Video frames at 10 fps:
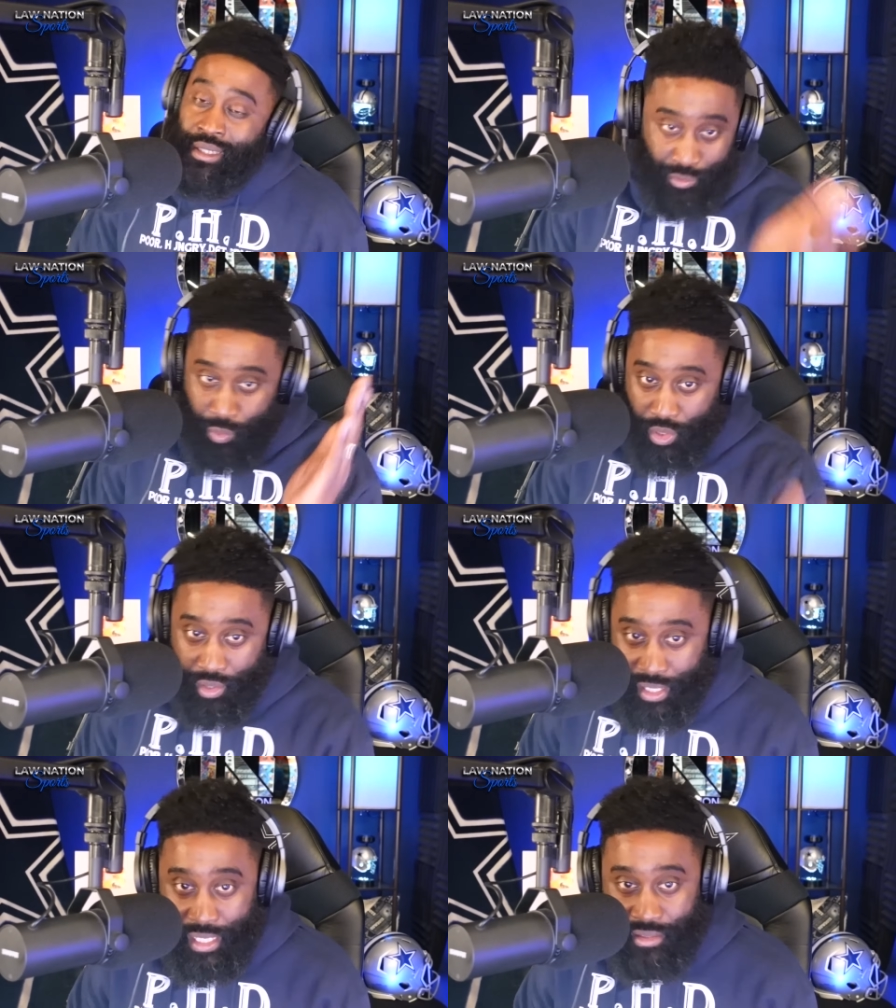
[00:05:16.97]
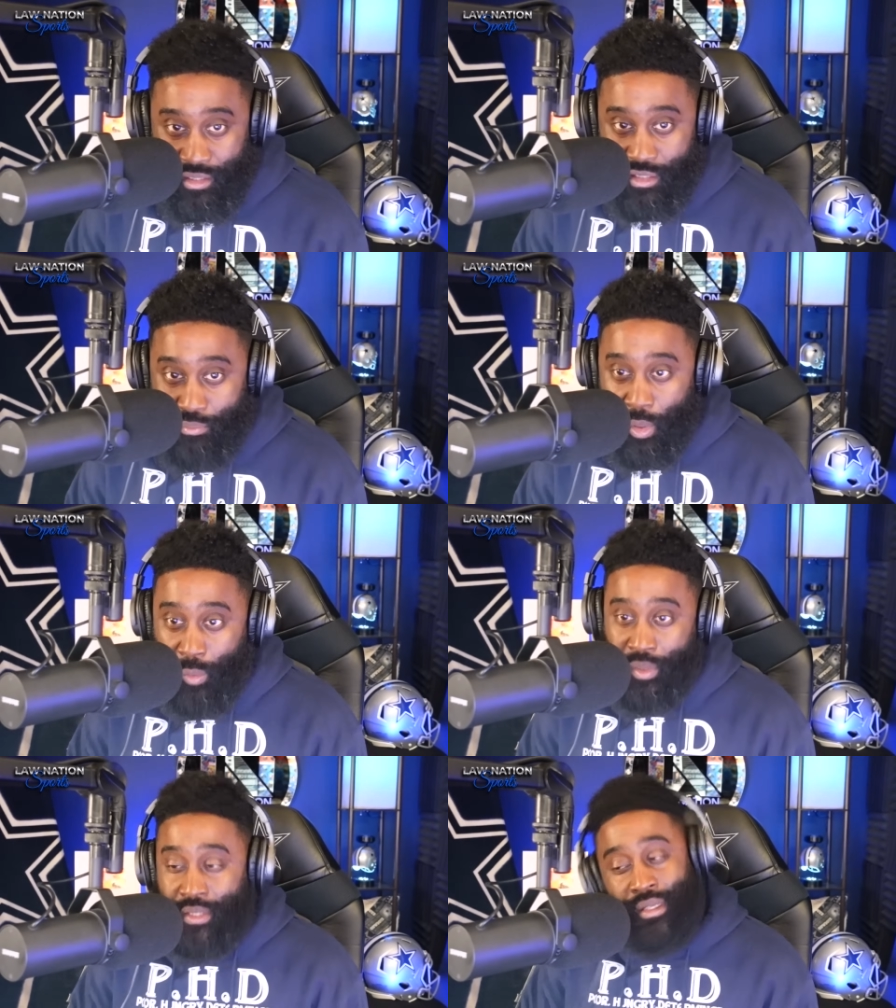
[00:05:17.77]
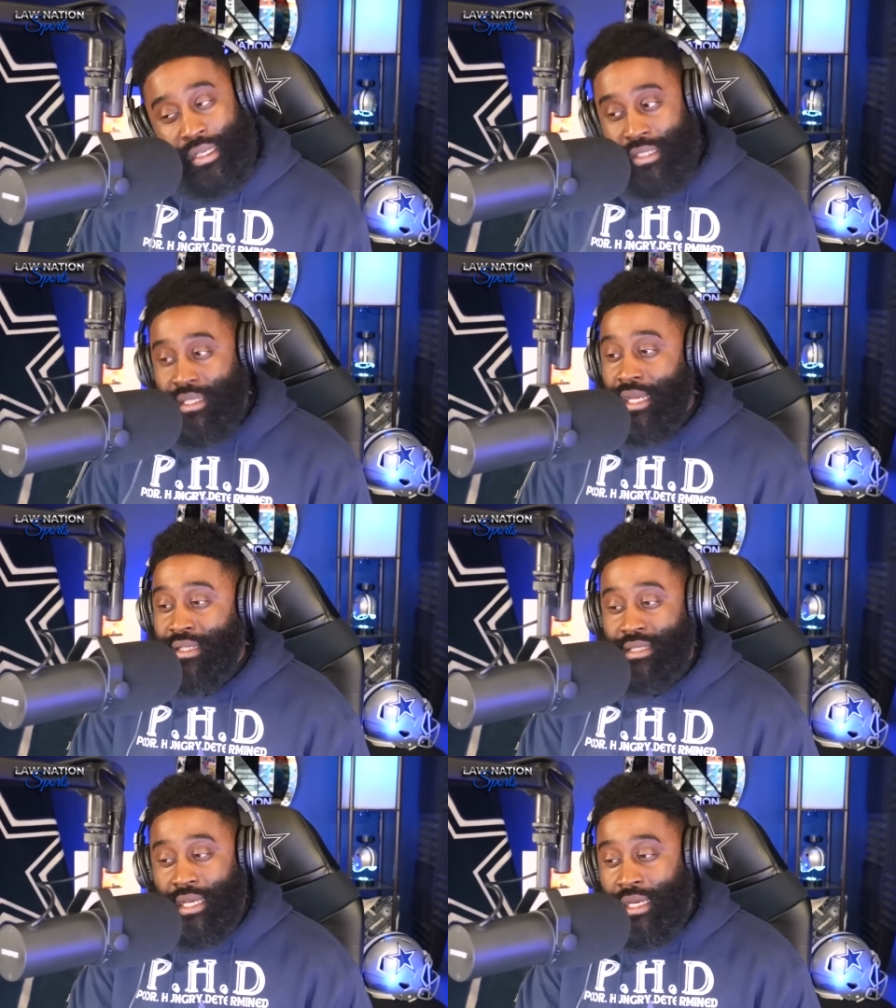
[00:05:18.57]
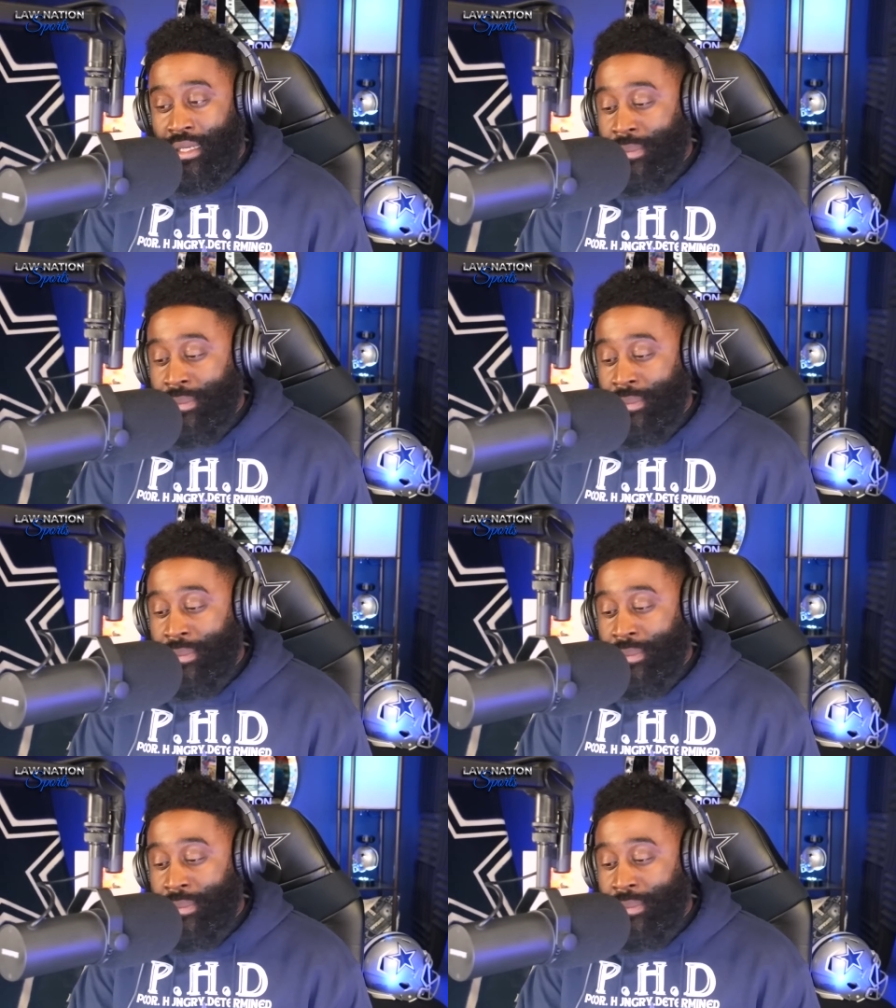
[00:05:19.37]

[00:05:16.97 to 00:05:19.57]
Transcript: we are at this moment. As they say,